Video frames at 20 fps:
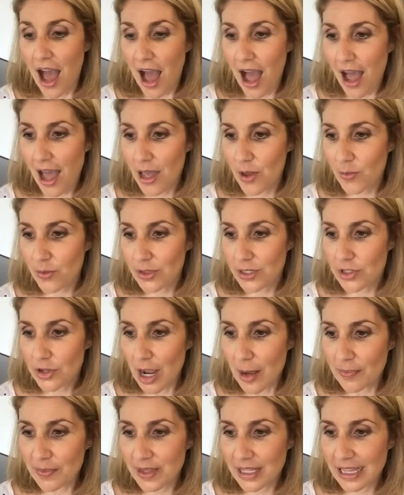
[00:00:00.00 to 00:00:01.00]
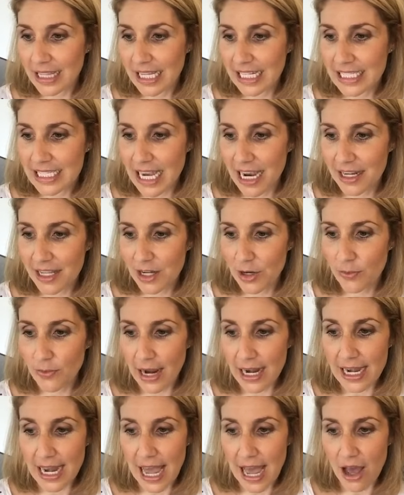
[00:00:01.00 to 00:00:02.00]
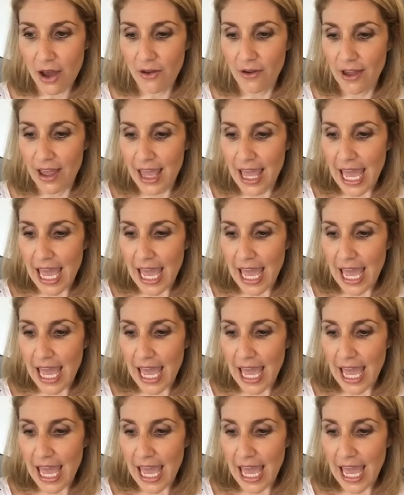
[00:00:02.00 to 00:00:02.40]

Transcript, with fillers: I will drop the link down here right now